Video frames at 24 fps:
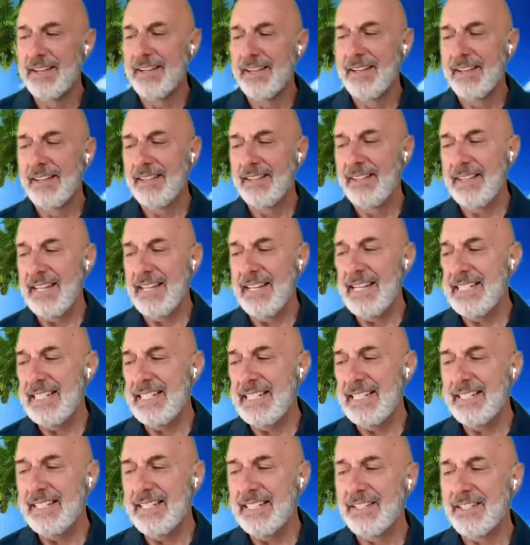the
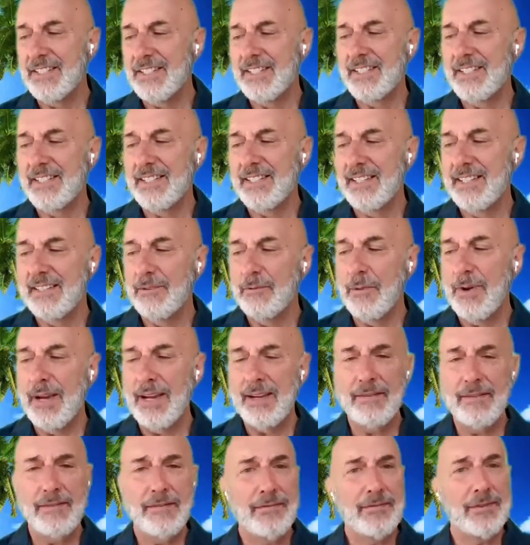easiest uh, way
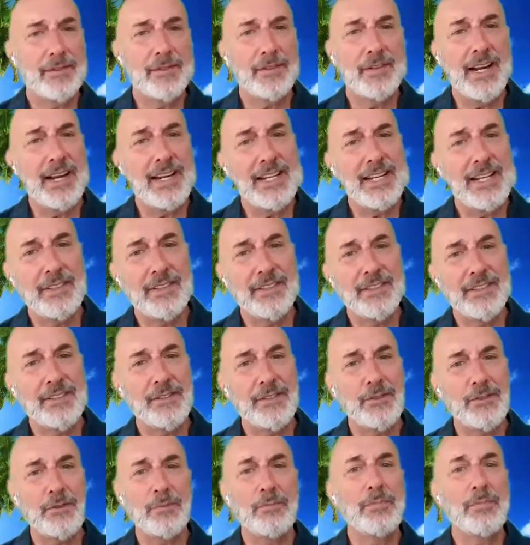for anyone
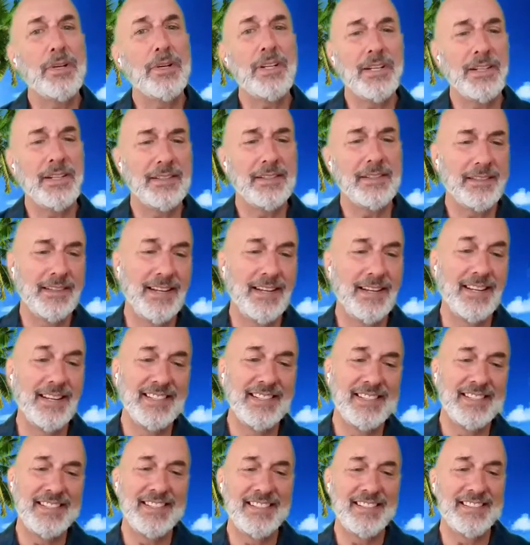to put it
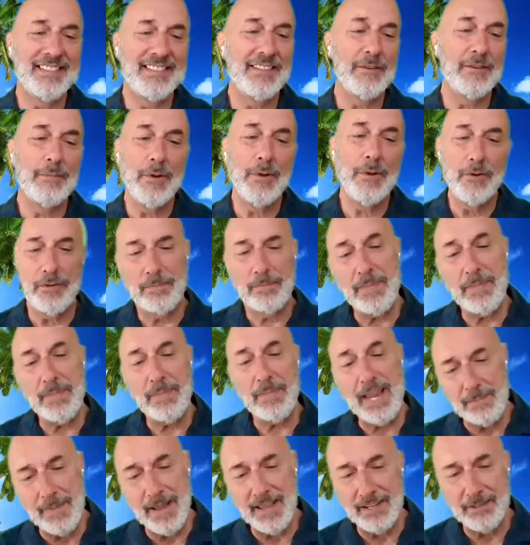is that they're both mm-hmm.
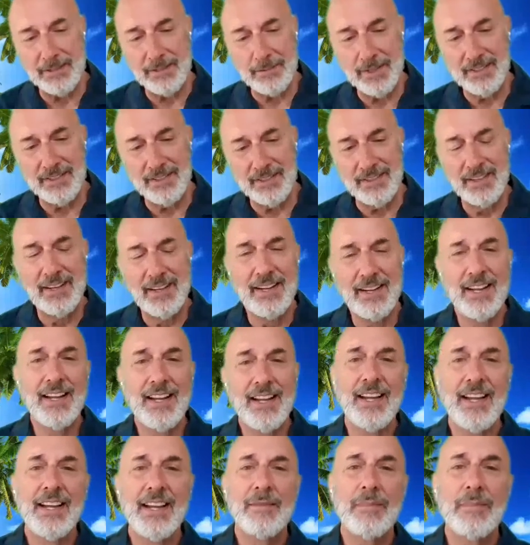pain management,
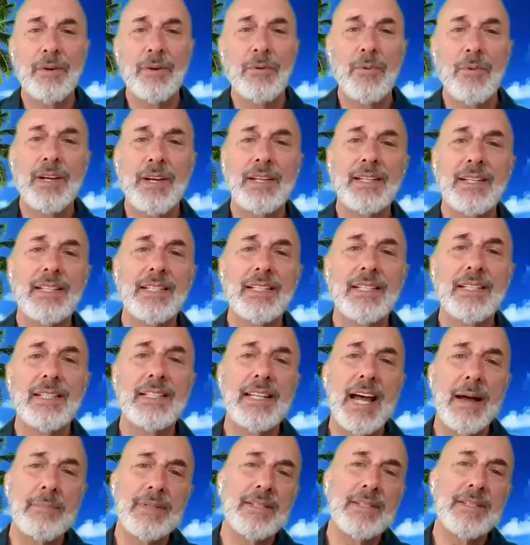but one
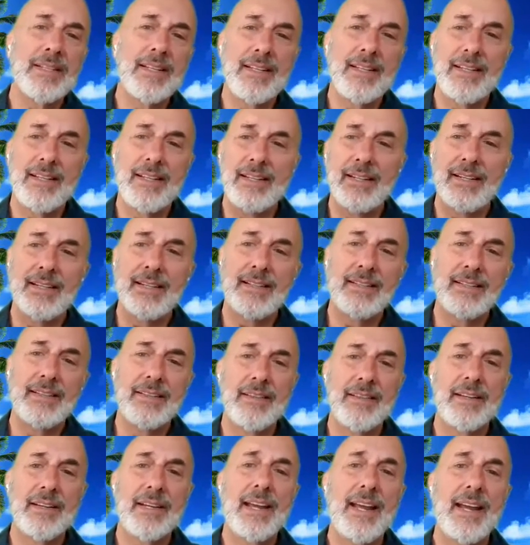stops the uh,
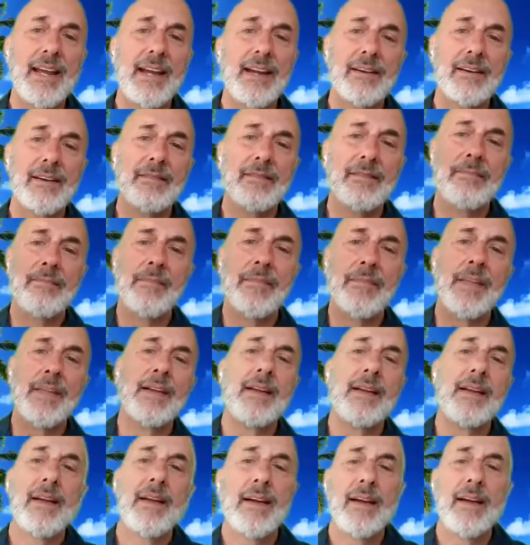the care
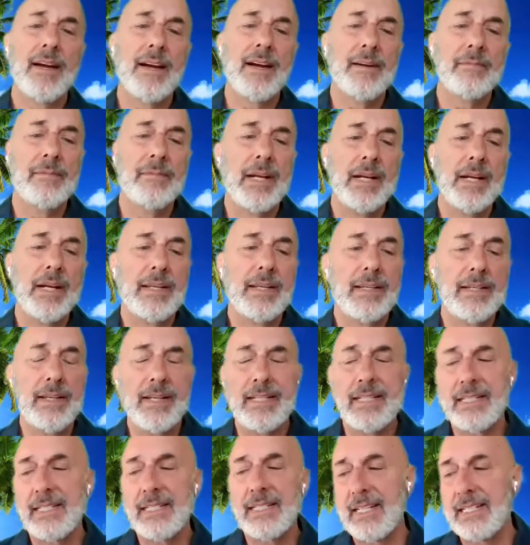um,
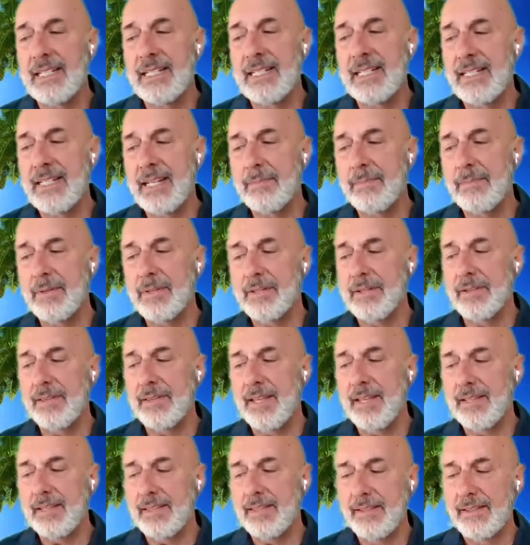does is it typical
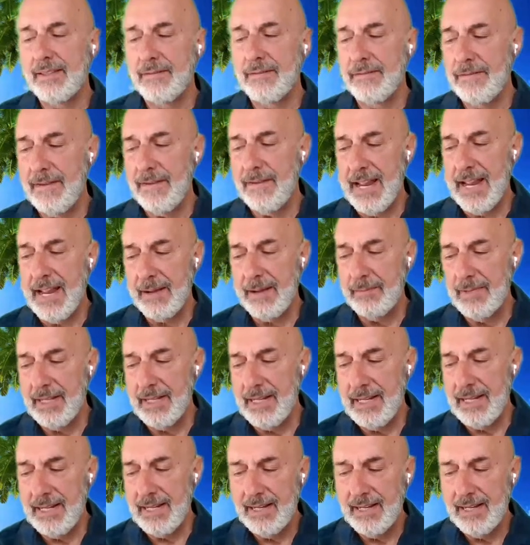that the
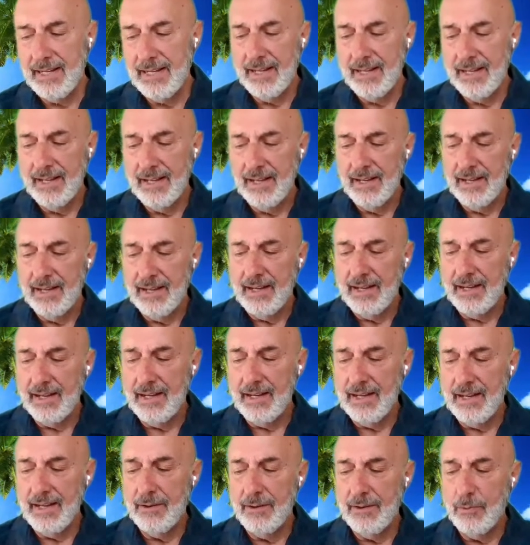family,
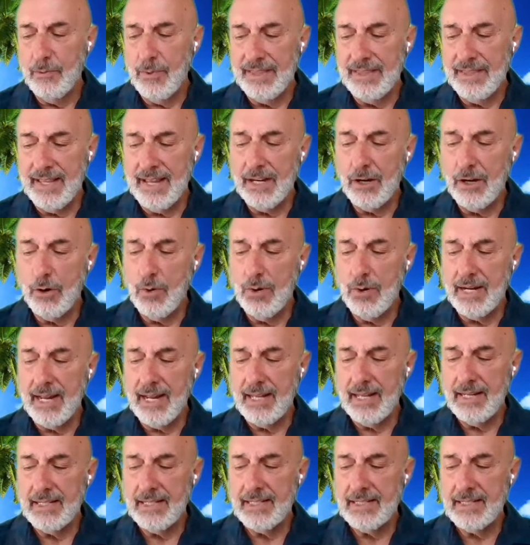uh, when they go
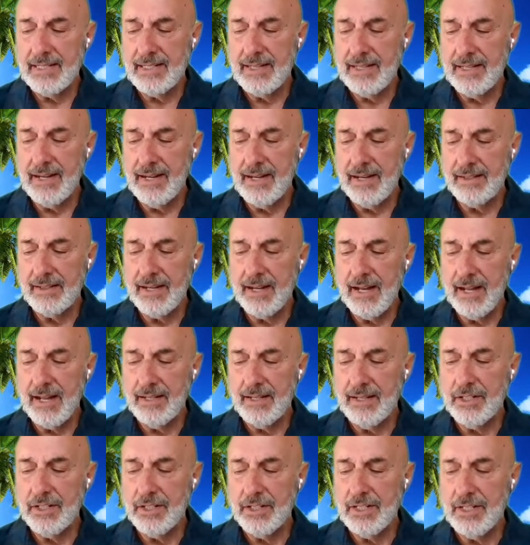against the
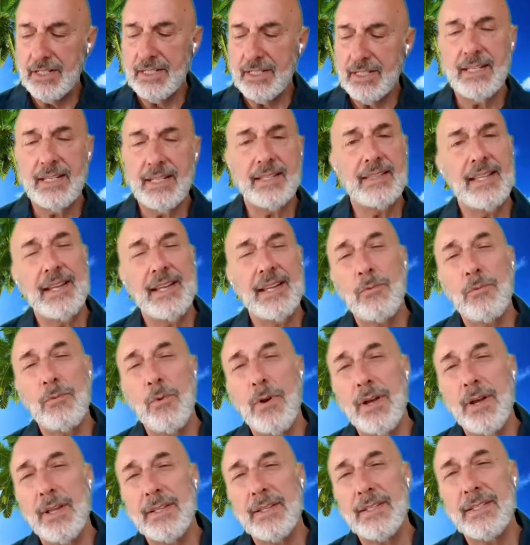oncologist, that they
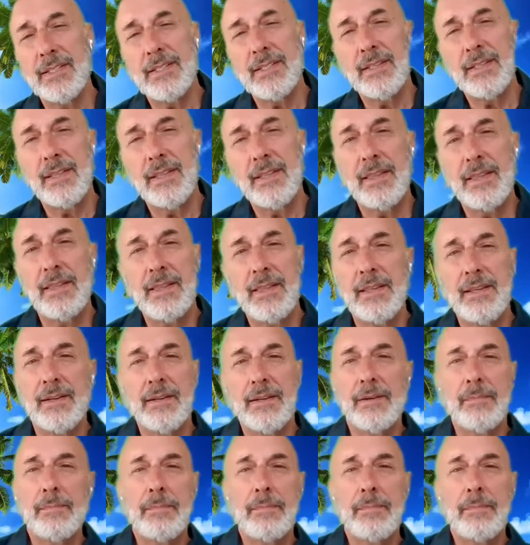want their